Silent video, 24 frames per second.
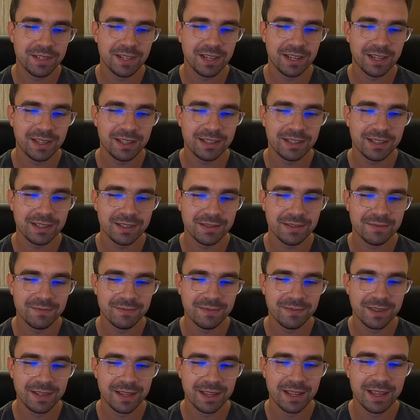seconds,
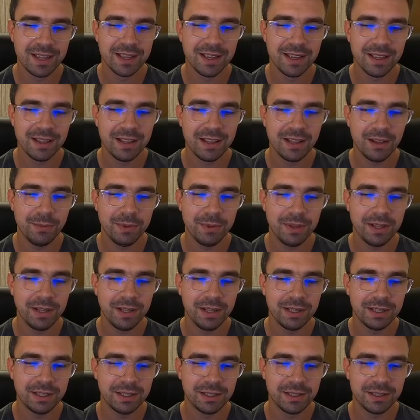they'll be
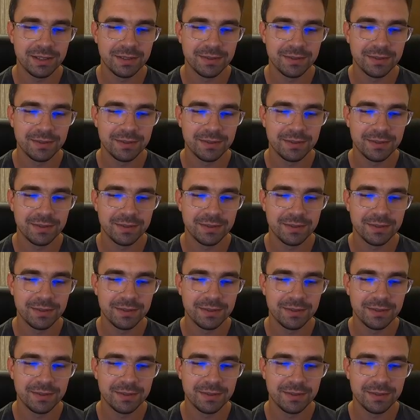deleted.